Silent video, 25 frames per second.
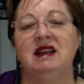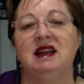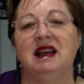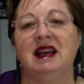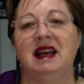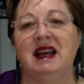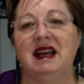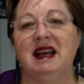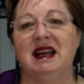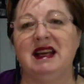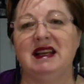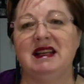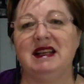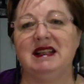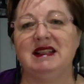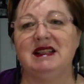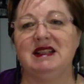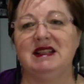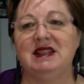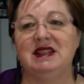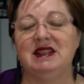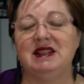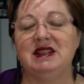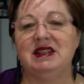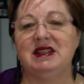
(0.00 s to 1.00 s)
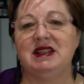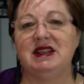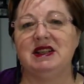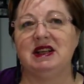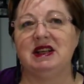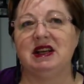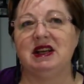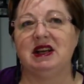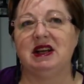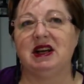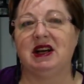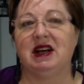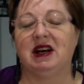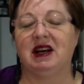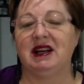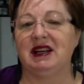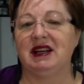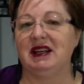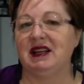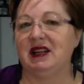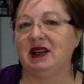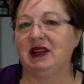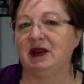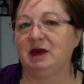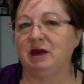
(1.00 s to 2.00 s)
and I
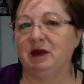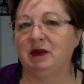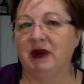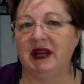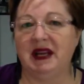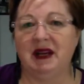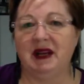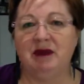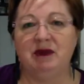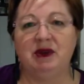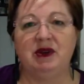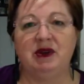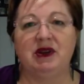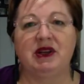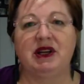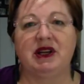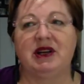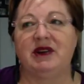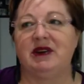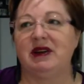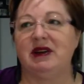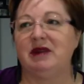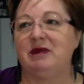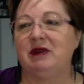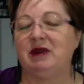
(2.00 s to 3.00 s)
didn't know where we were going,